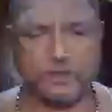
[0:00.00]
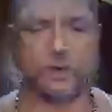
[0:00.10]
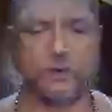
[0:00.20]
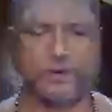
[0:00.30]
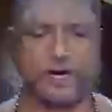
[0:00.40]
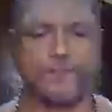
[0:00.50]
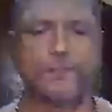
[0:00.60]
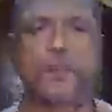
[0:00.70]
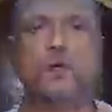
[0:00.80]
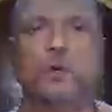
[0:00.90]
Unmana.
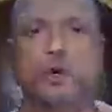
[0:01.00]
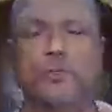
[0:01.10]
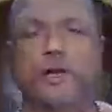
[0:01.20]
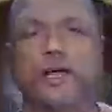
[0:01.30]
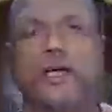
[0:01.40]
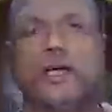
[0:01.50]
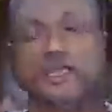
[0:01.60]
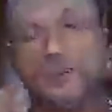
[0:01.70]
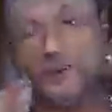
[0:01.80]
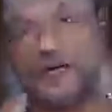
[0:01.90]
Unmana,
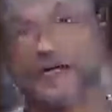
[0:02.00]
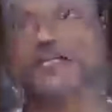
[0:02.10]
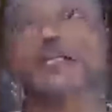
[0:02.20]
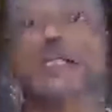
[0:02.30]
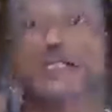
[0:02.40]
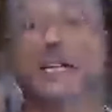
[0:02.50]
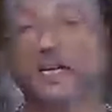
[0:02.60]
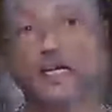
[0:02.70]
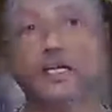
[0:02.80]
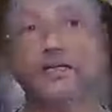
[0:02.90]
Samana is a
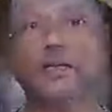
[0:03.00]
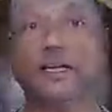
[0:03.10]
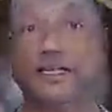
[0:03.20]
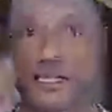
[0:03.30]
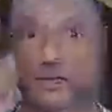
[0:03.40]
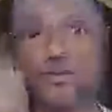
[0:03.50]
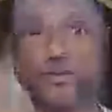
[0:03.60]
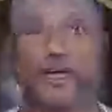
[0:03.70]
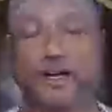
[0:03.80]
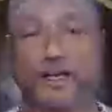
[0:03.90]
state where there is
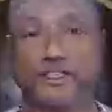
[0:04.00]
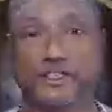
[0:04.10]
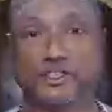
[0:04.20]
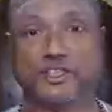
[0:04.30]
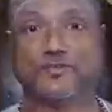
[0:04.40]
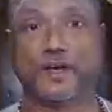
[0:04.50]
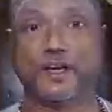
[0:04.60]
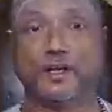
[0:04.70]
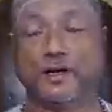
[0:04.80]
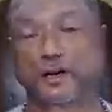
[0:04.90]
mind, existence of mind
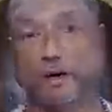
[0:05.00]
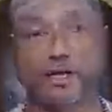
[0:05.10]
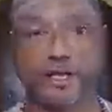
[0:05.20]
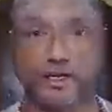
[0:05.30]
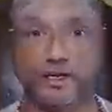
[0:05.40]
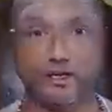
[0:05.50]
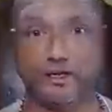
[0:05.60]
on all the